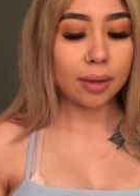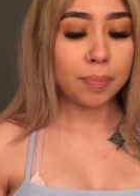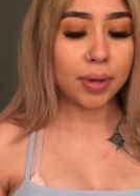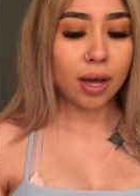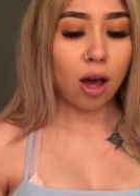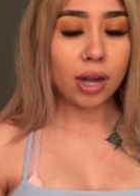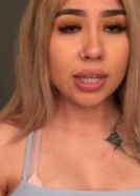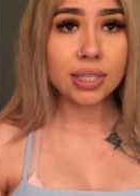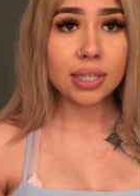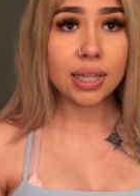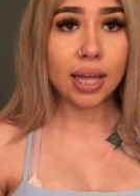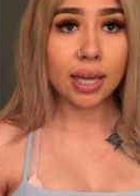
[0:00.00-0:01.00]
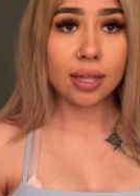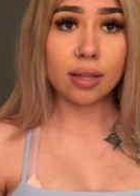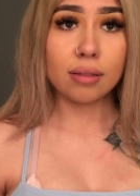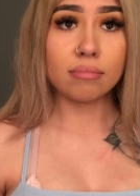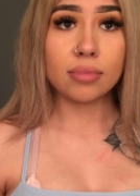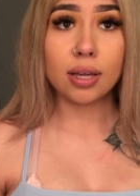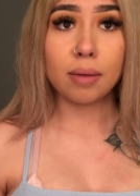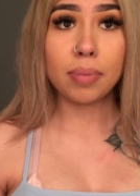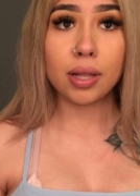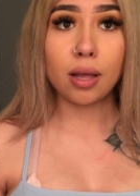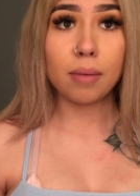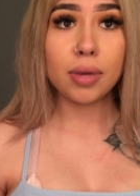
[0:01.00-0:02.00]
But honestly, like, the
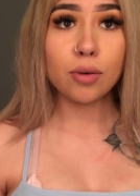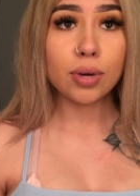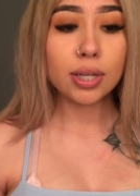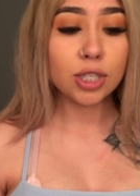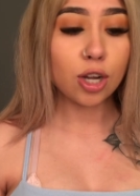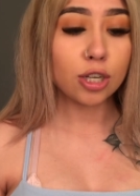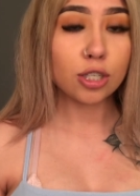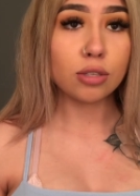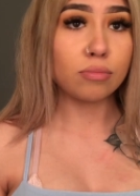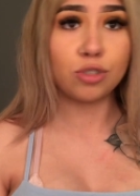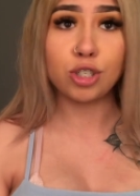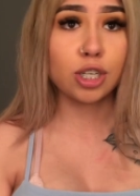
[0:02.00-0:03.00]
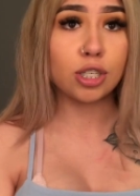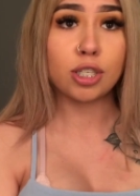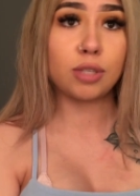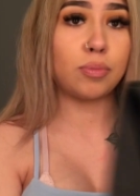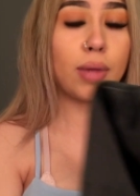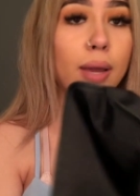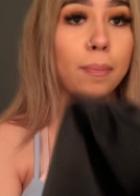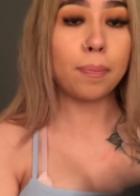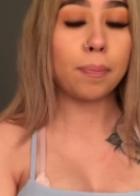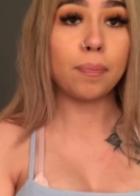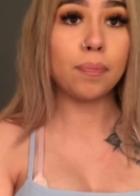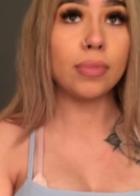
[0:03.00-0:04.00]
Bellami ones are just like,
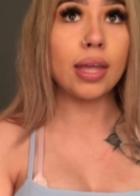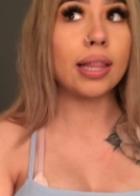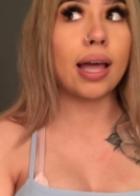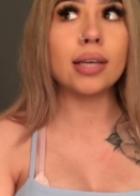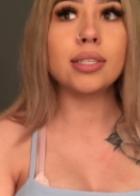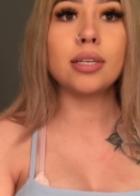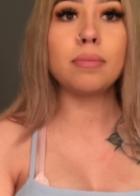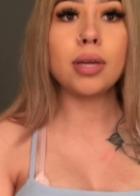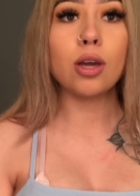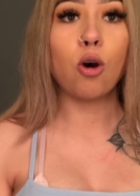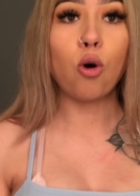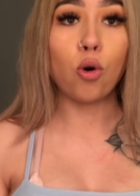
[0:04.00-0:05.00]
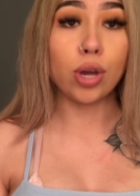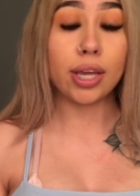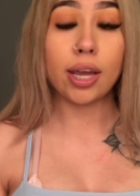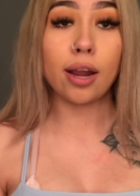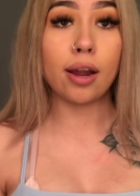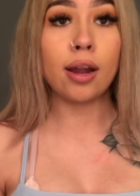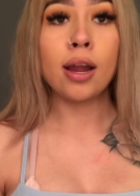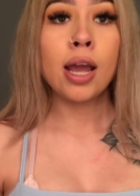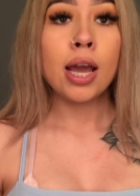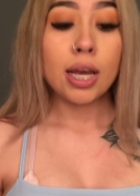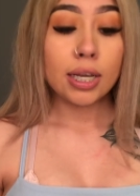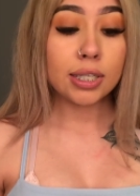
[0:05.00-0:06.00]
they lasted me a whole year.
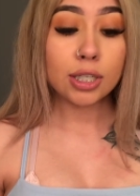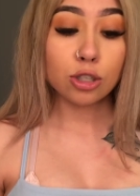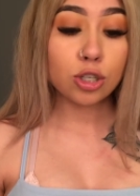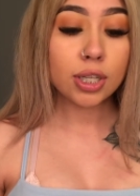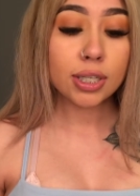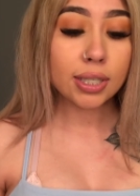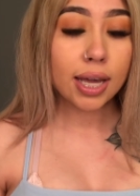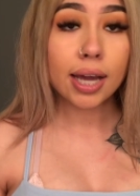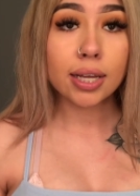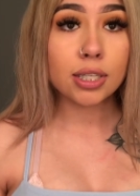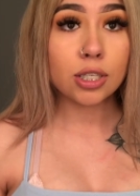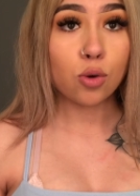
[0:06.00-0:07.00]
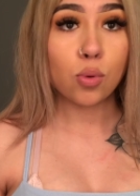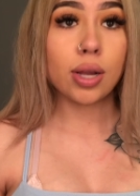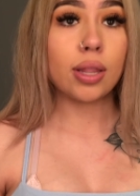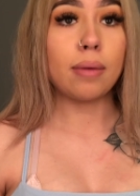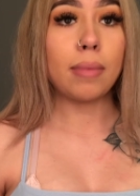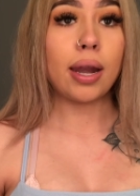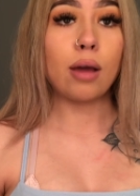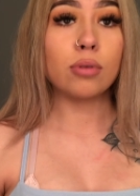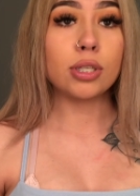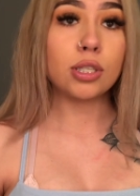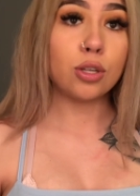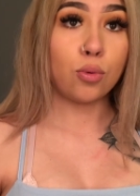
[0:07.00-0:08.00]
Still to this day, I could still wear them, and I
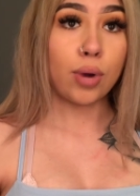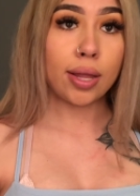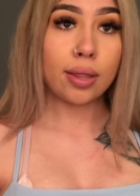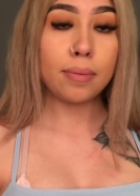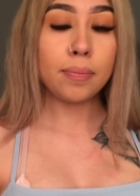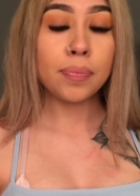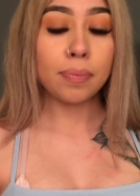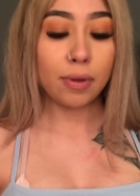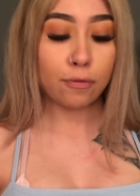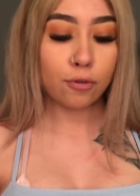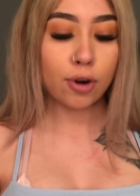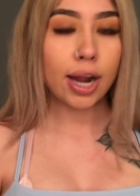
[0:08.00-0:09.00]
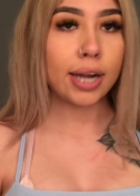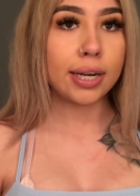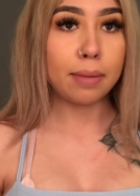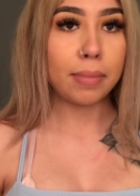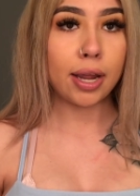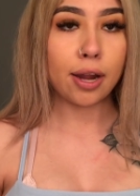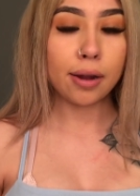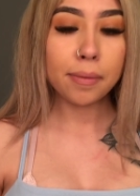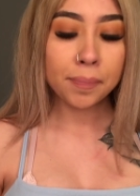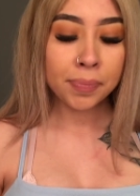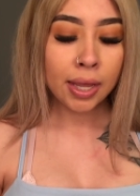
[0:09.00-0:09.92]
would still wear them before I dyed my hair.